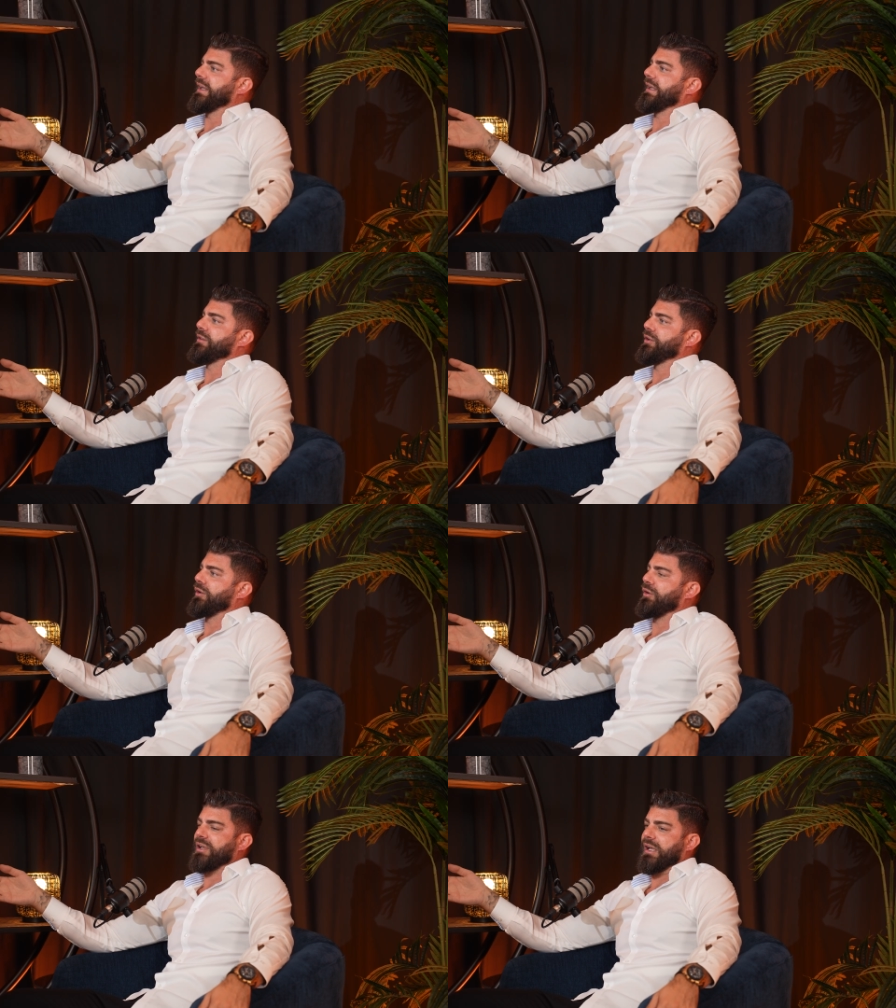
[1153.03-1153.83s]
that,
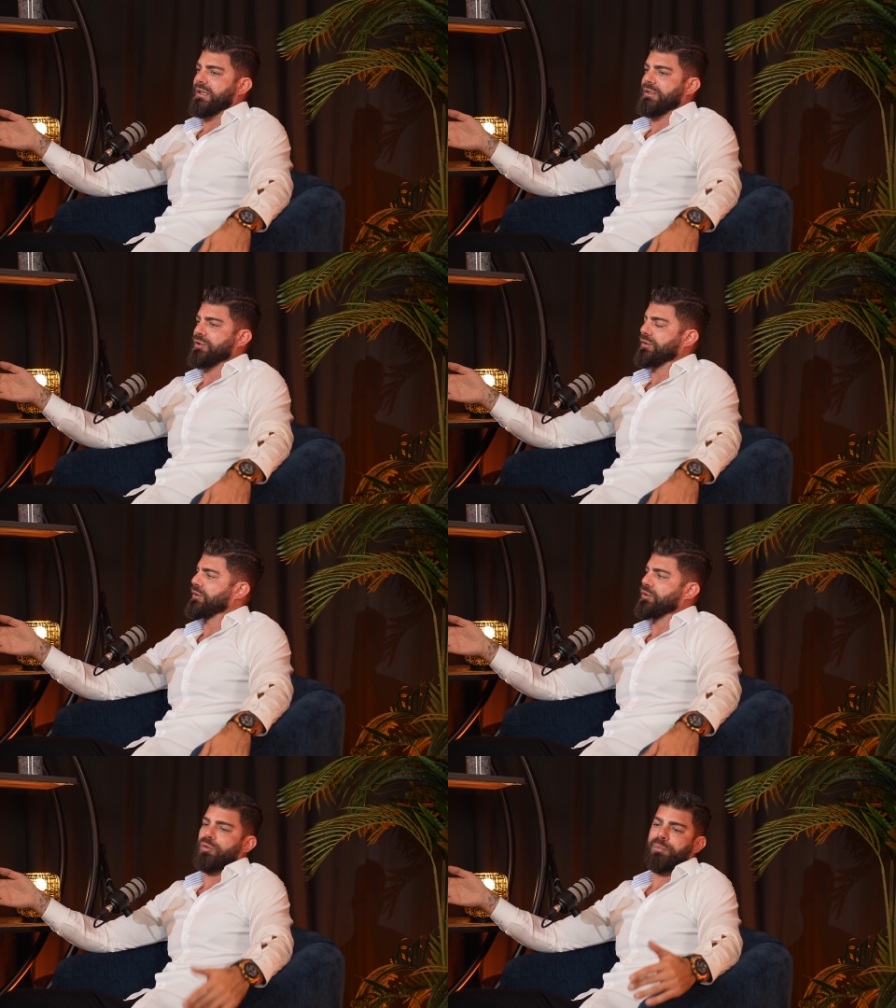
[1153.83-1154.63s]
okay,
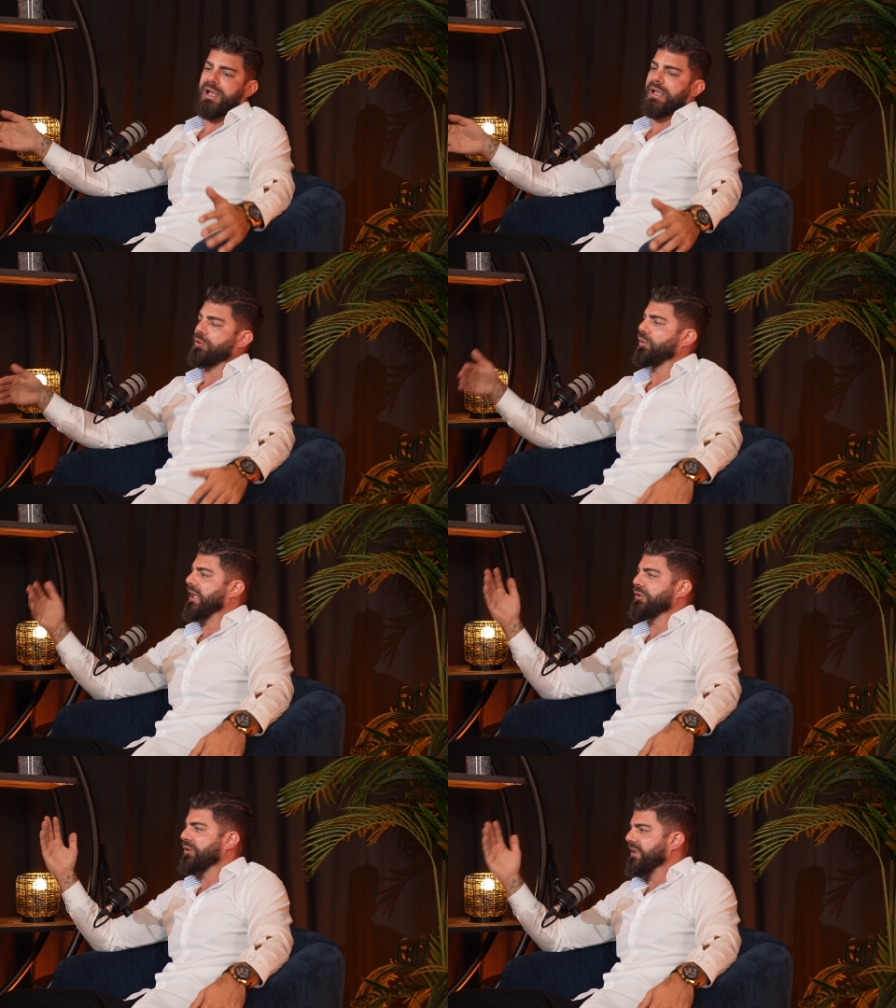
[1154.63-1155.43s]
you pay, you will
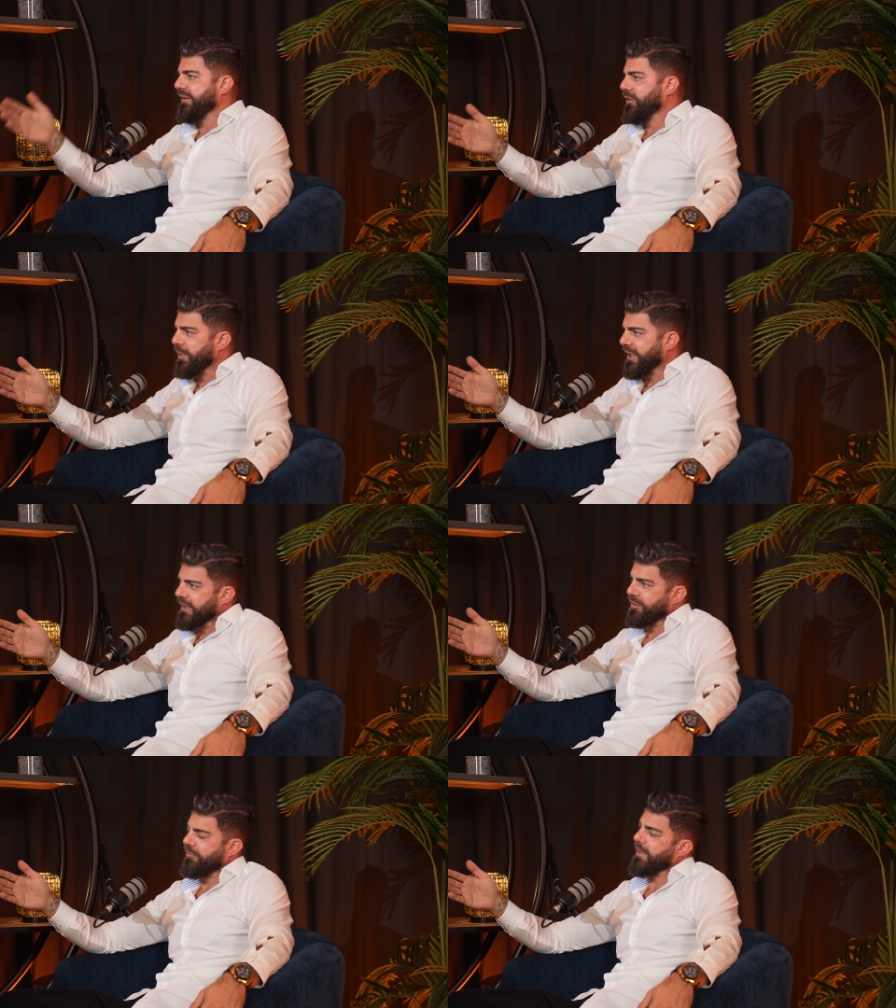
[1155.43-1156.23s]
get your delivery by
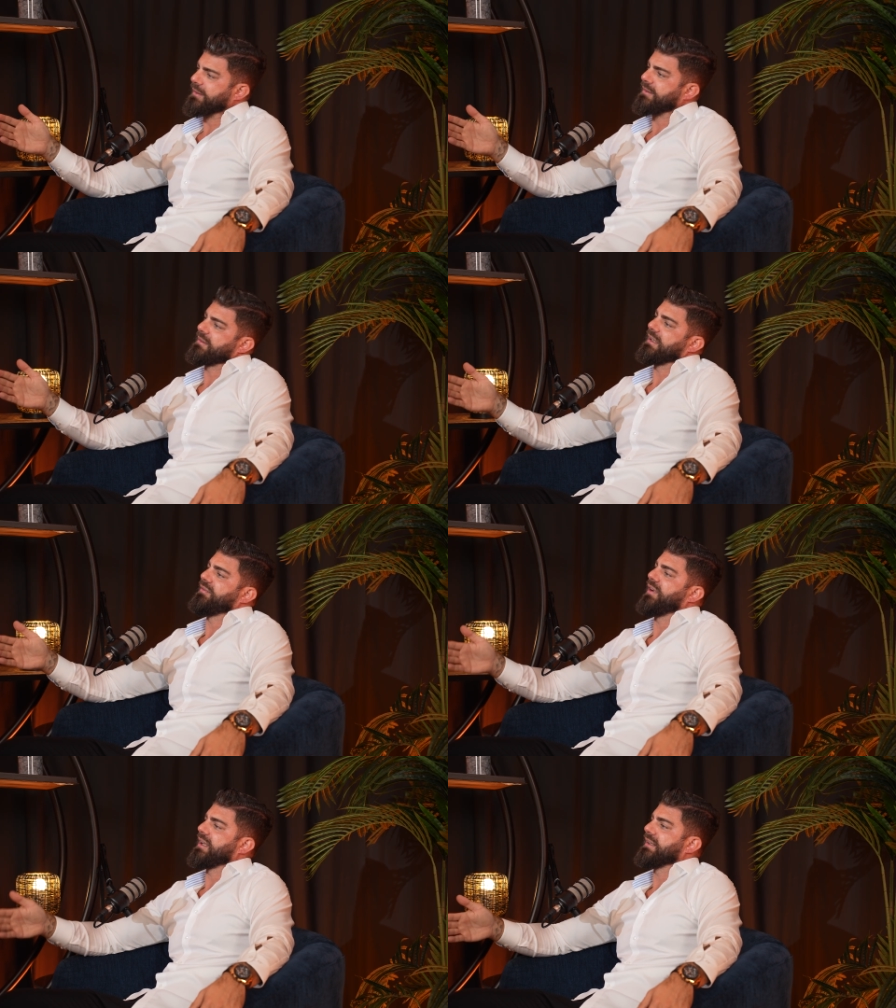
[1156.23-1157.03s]
the end of month.
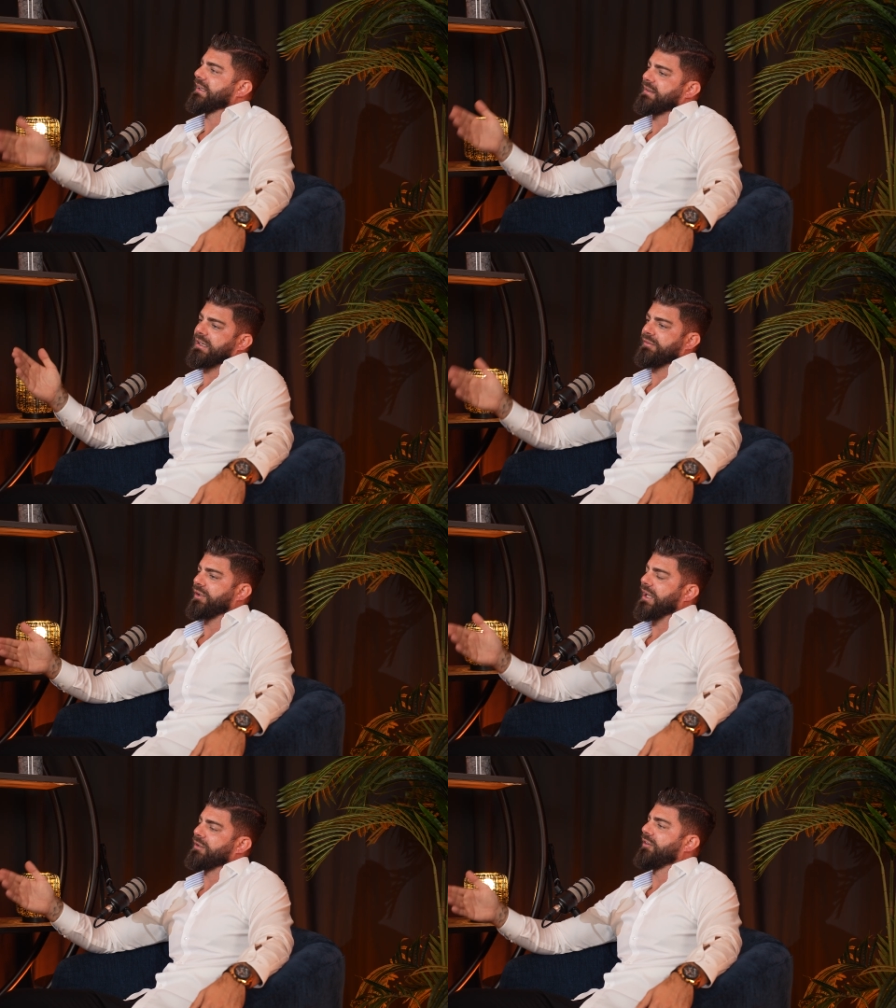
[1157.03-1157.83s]
If I get a
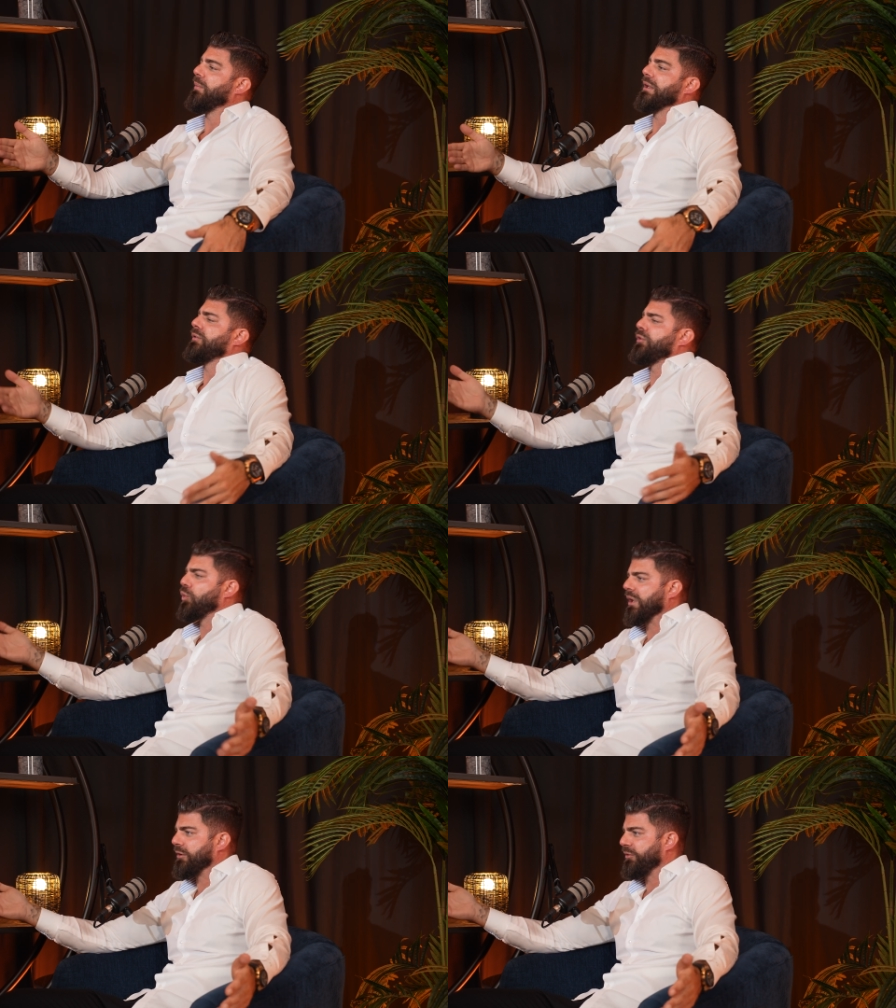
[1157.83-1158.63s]
delivery end of month of
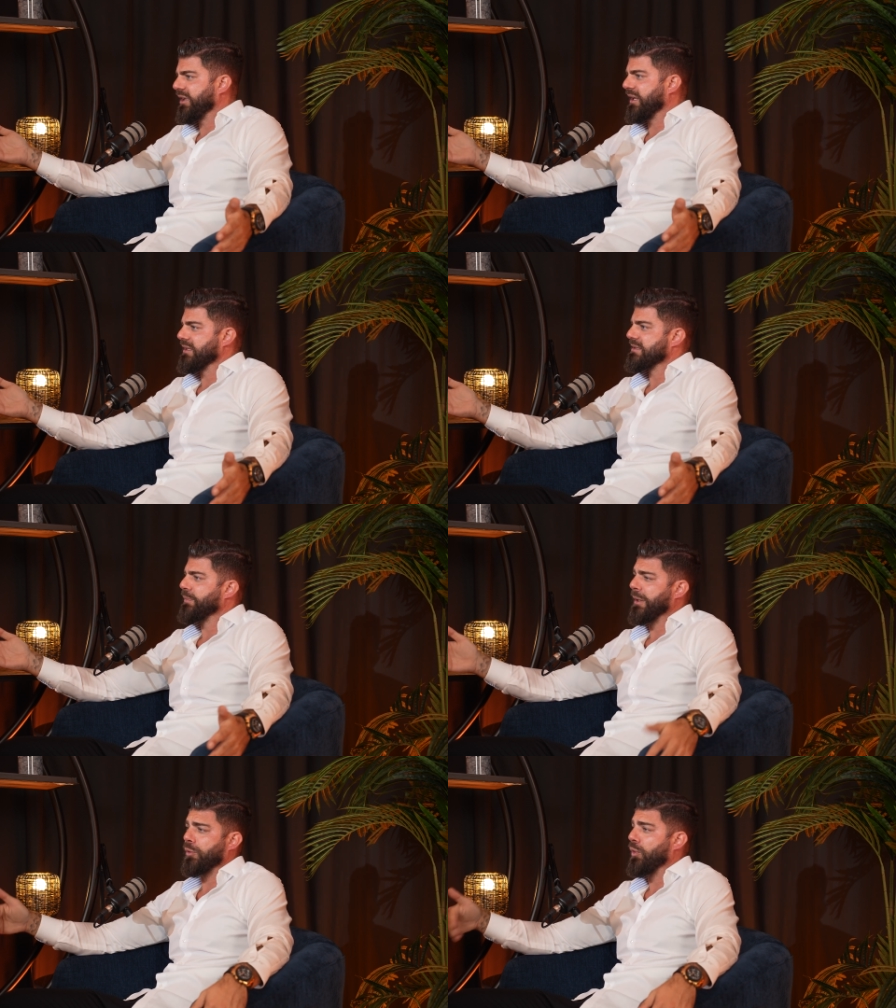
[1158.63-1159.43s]
200 vehicles,
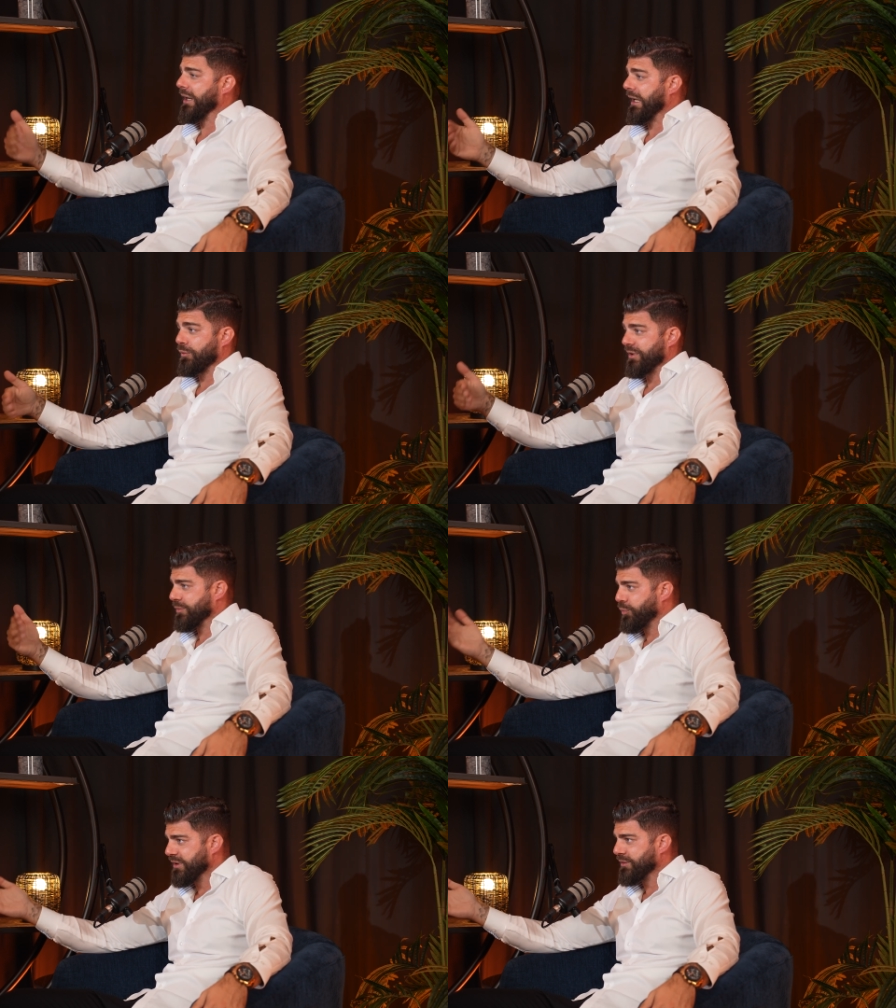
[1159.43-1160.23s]
maybe 100
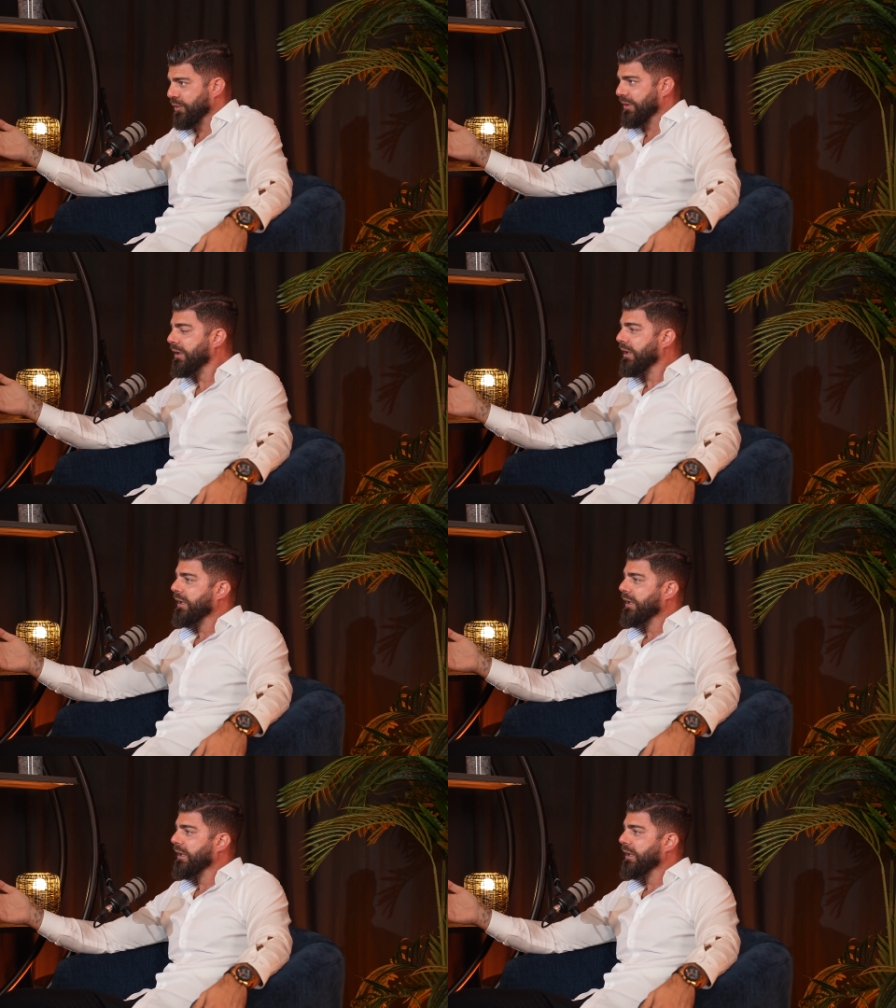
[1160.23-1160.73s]
is pre-sold.